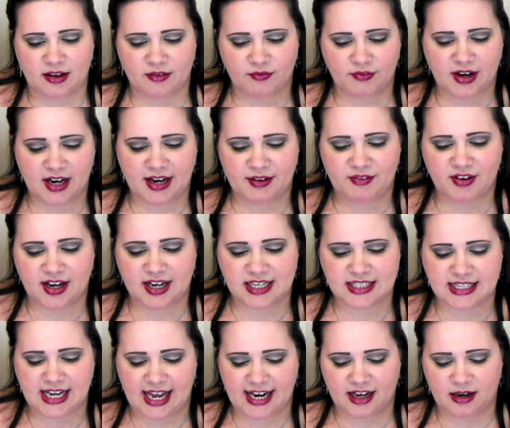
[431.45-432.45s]
Very, very
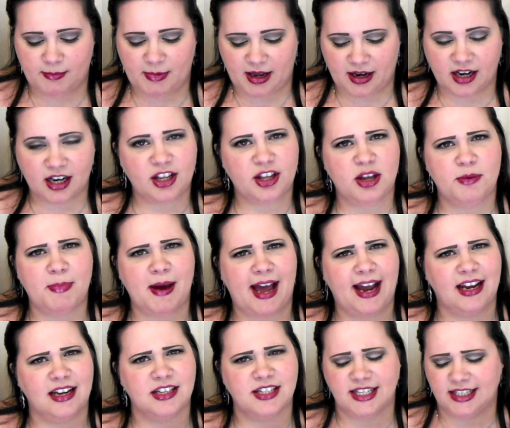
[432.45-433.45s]
excited about it. Cute
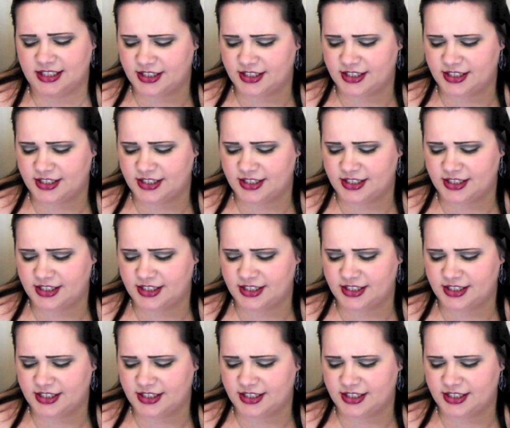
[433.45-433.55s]
packaging